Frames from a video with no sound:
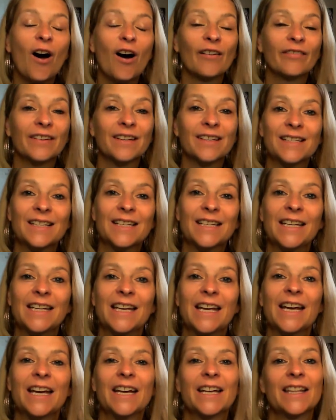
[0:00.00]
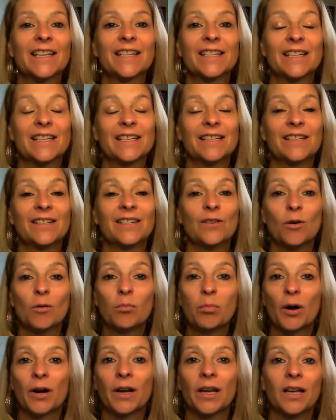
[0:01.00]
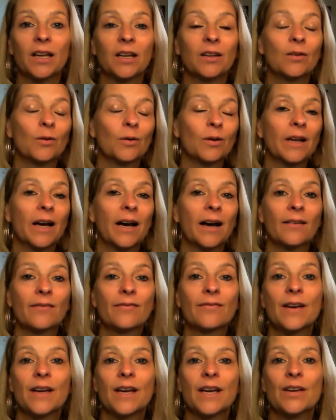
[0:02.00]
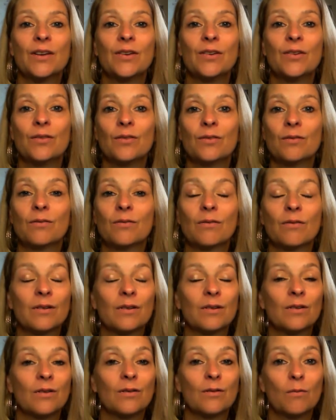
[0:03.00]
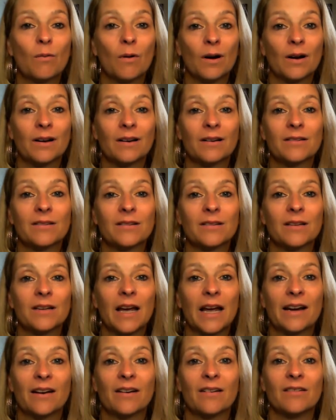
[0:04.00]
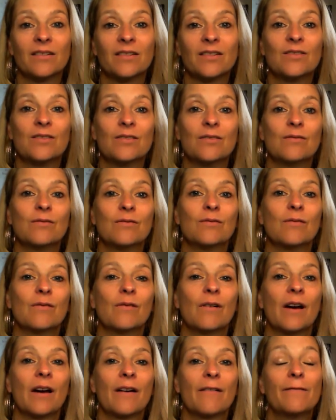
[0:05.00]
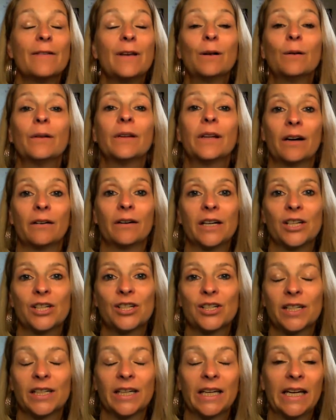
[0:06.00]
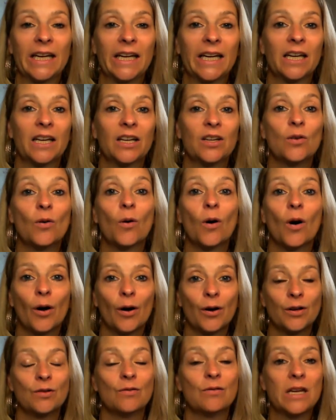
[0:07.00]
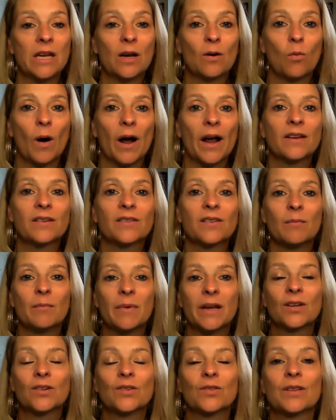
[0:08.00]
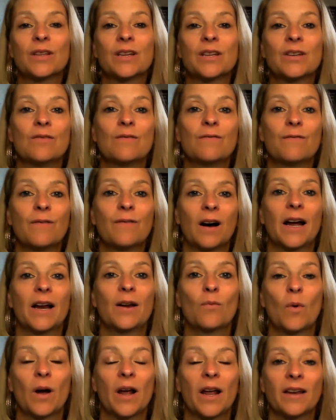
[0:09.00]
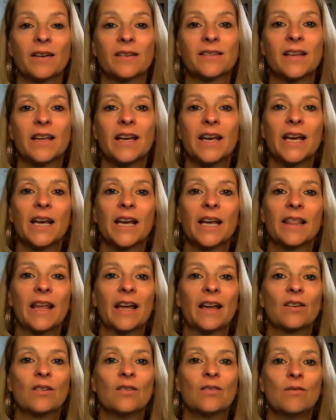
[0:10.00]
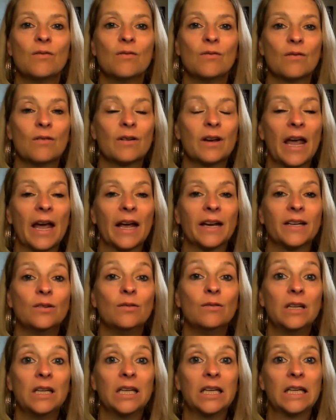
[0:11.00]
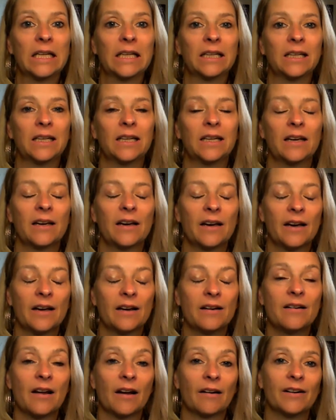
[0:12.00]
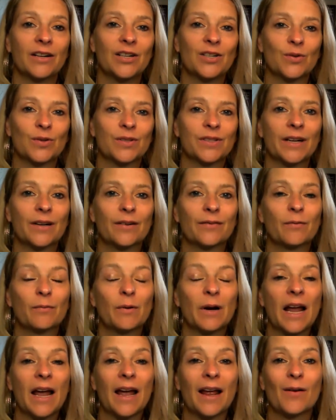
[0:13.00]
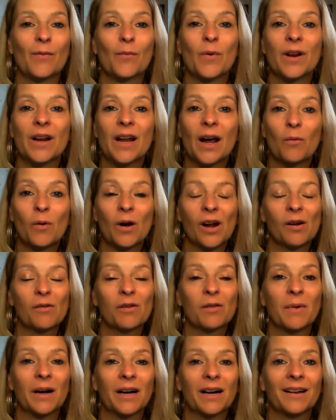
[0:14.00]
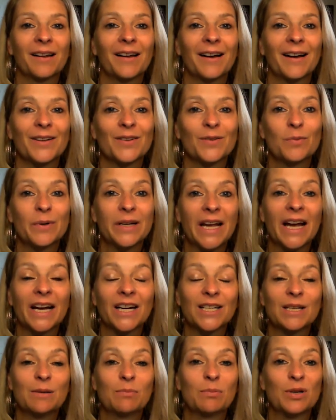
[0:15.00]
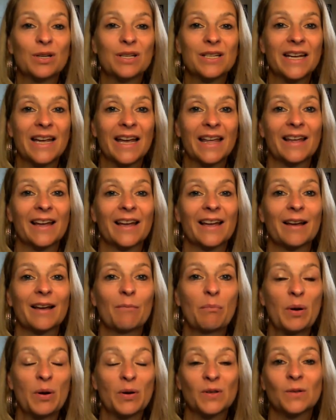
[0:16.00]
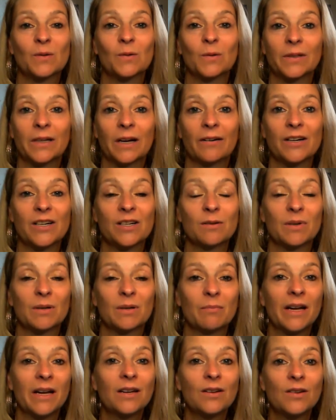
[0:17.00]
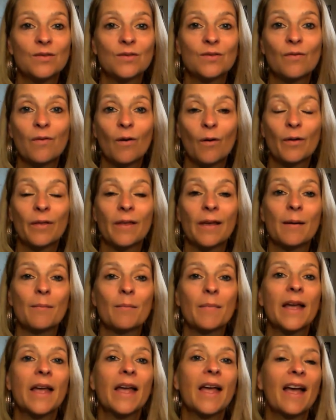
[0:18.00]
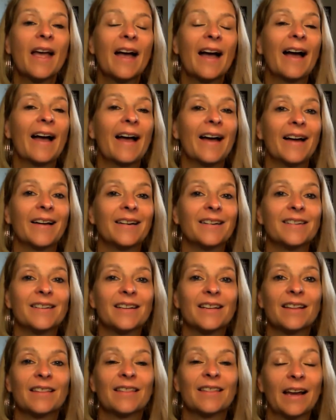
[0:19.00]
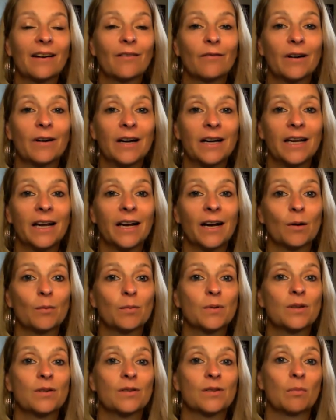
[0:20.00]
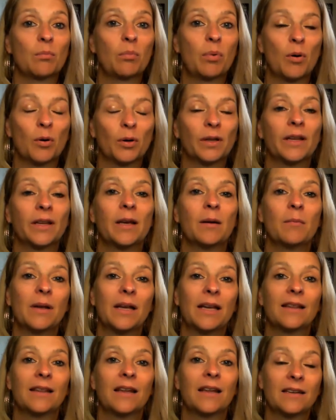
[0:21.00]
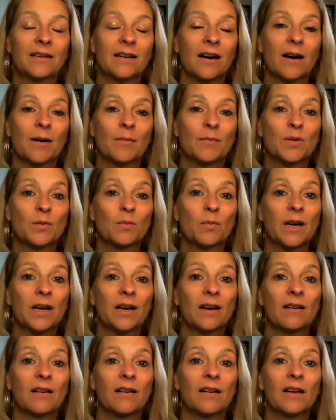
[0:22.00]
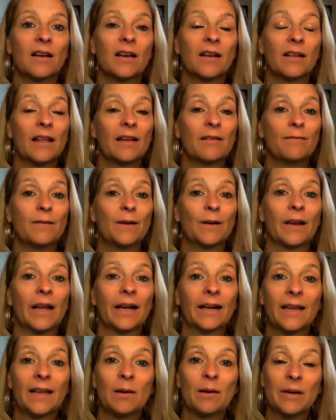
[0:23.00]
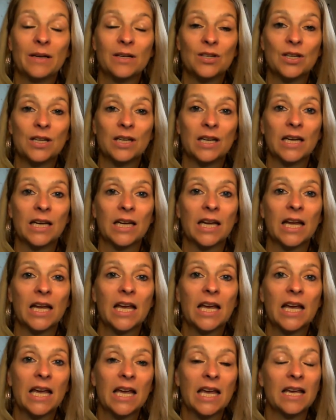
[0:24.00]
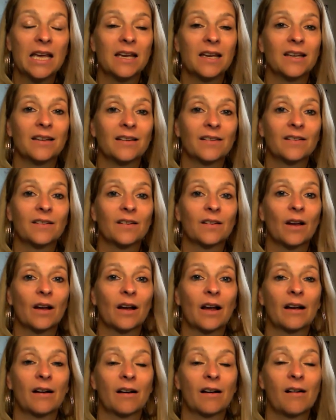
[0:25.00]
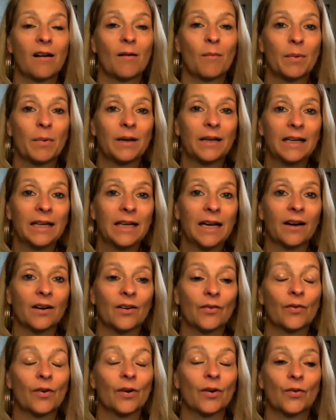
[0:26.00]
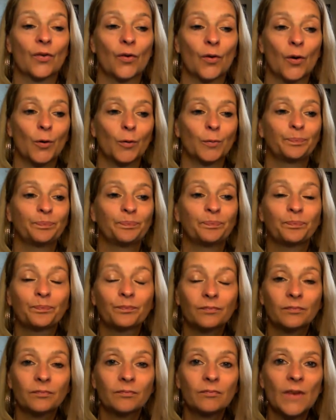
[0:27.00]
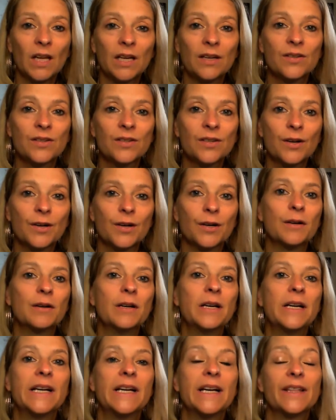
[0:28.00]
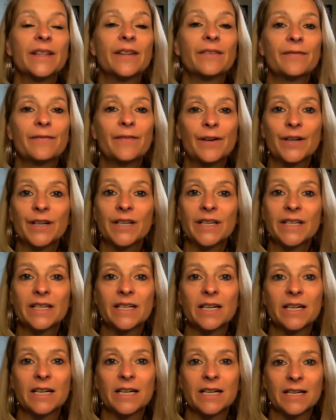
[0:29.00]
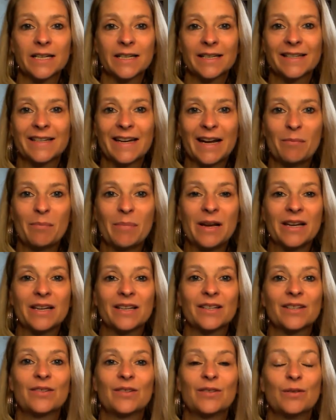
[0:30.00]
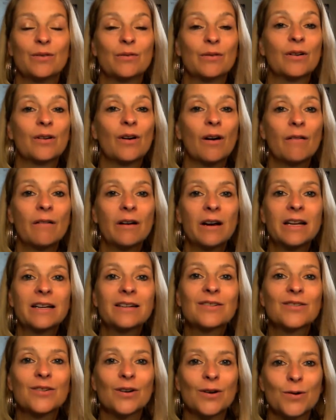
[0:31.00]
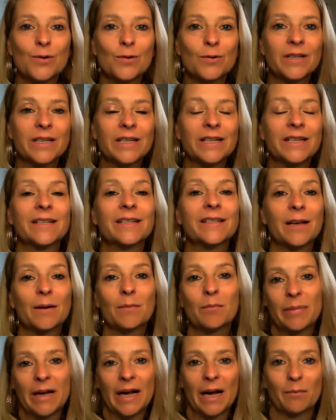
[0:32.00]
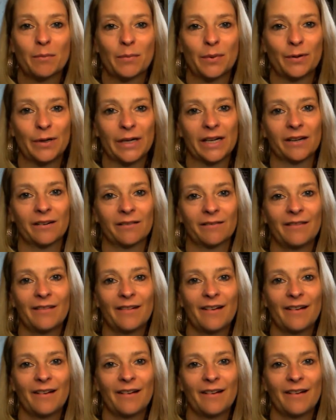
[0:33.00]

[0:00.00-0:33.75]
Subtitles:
Obviously, this is your body, your life. You want and you feel nourished in your own unique way. So make sure that you find ways that you can uniquely nourish yourself. And when I work with my clients, we actually put together personal nourishment menus for them. And that really helps to support them in the times when they feel like their binge eating is completely out of control. So the first step is to go and indulge in some pampering.